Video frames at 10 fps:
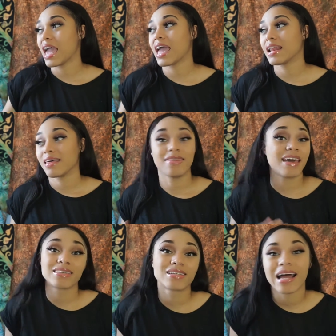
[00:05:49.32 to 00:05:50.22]
And
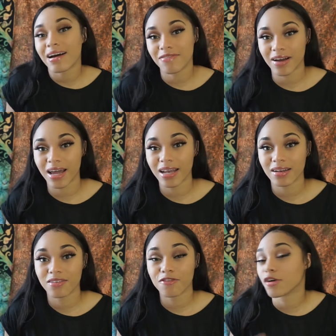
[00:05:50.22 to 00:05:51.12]
that's not
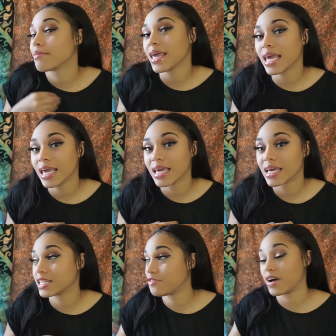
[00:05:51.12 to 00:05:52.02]
fine for me.
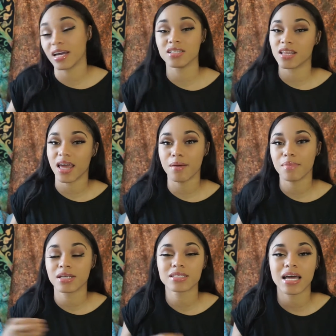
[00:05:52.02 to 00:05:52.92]
It's fine to
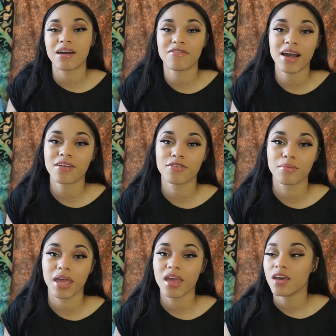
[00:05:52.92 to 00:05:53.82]
them, but it's not fine
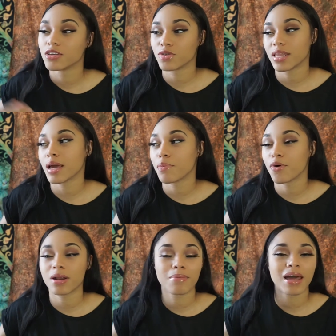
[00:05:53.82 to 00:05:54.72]
for me. So at that
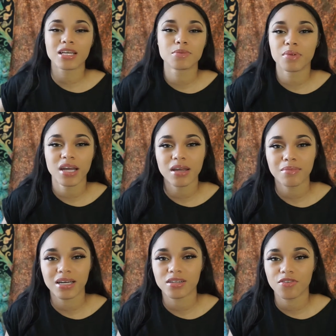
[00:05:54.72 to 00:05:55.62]
point, I'm not
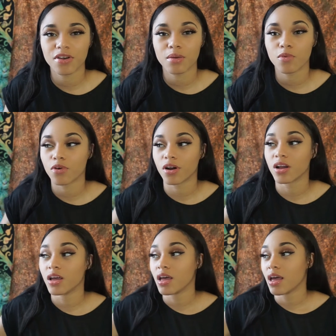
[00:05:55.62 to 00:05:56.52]
explaining myself anymore.